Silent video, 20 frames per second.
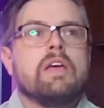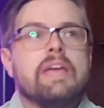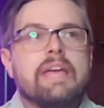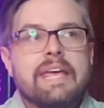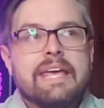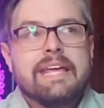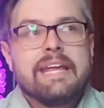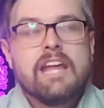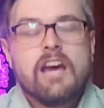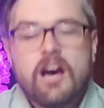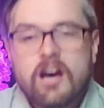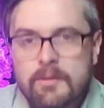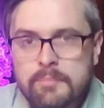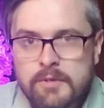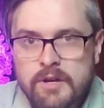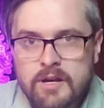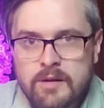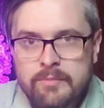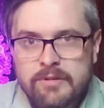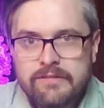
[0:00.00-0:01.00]
In
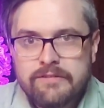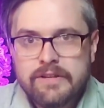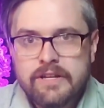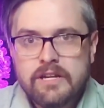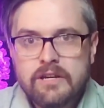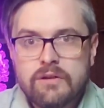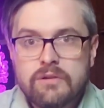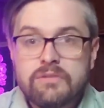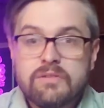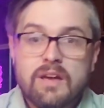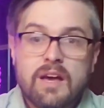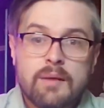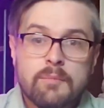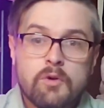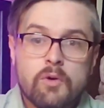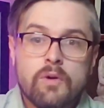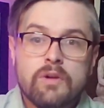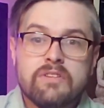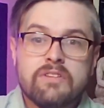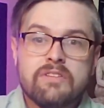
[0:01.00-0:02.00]
upcoming videos, I'm
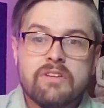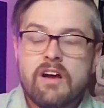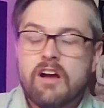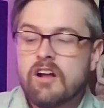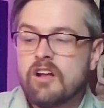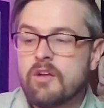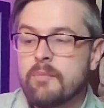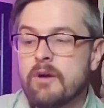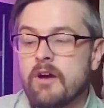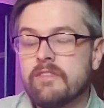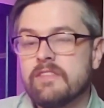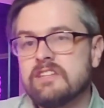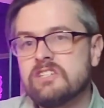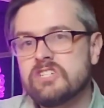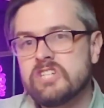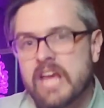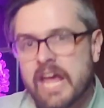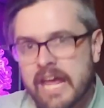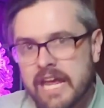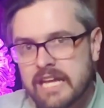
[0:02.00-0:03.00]
going to talk about the
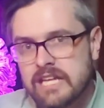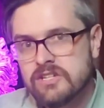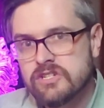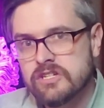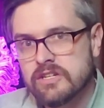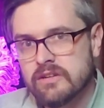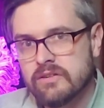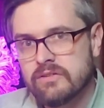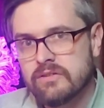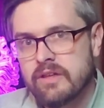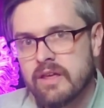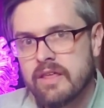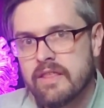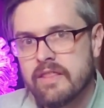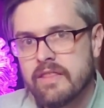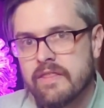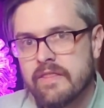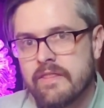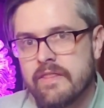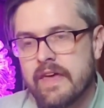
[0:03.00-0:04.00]
changes
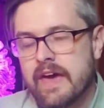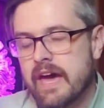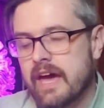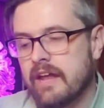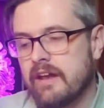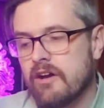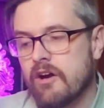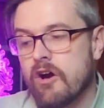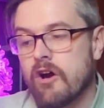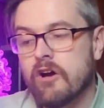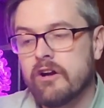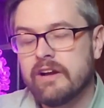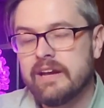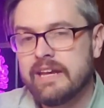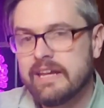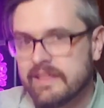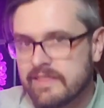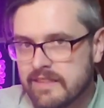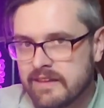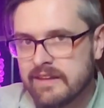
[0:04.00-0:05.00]
that are
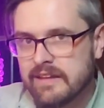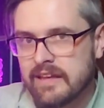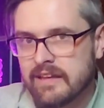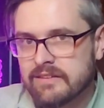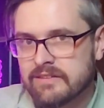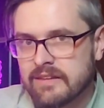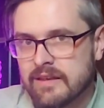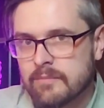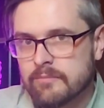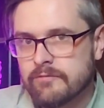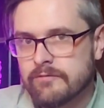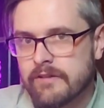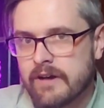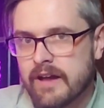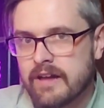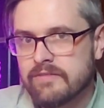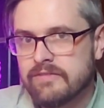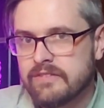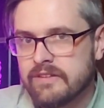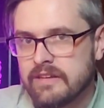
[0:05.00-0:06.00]
in the
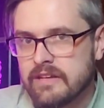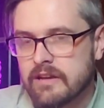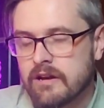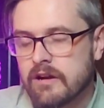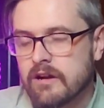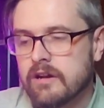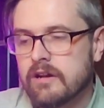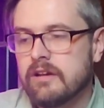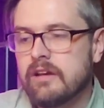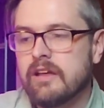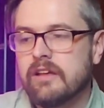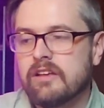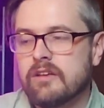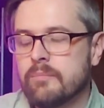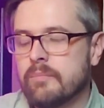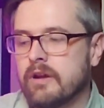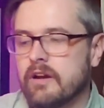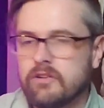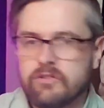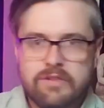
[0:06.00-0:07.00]
DSM-5 TR
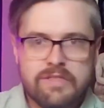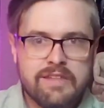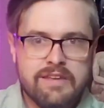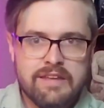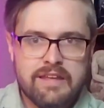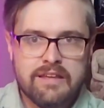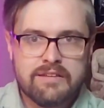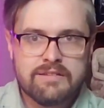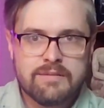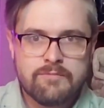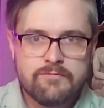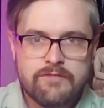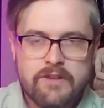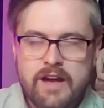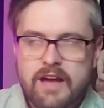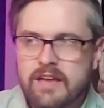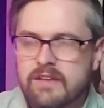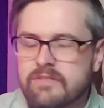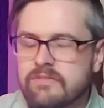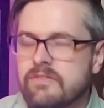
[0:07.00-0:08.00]
compared to the
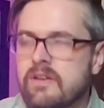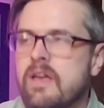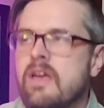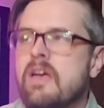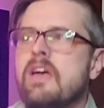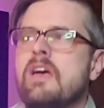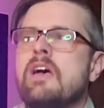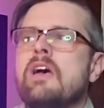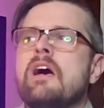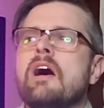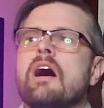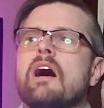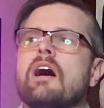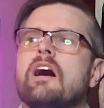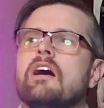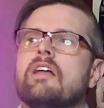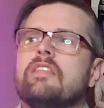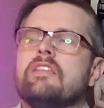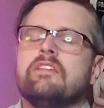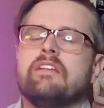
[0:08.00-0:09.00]
DSM-5.
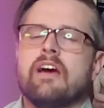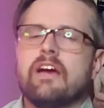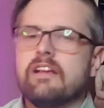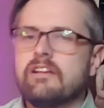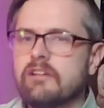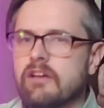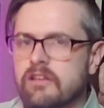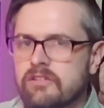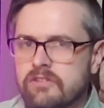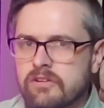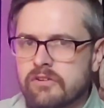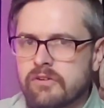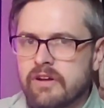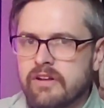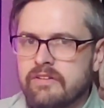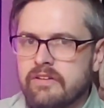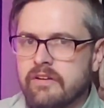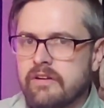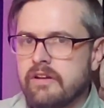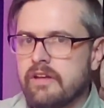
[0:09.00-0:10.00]
The diagnostic
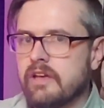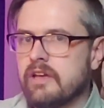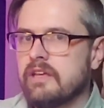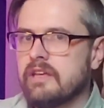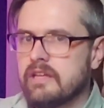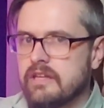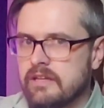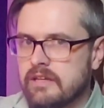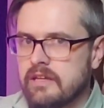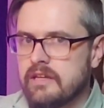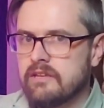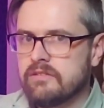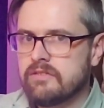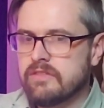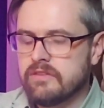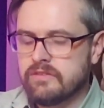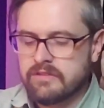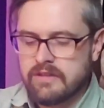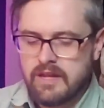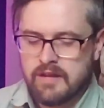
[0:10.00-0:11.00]
criteria is
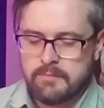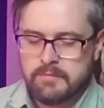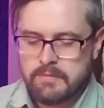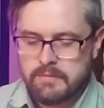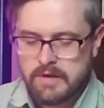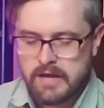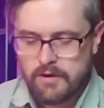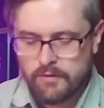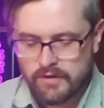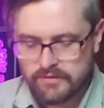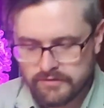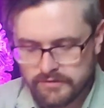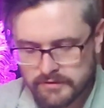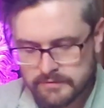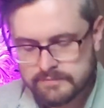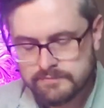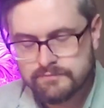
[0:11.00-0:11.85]
the same, however.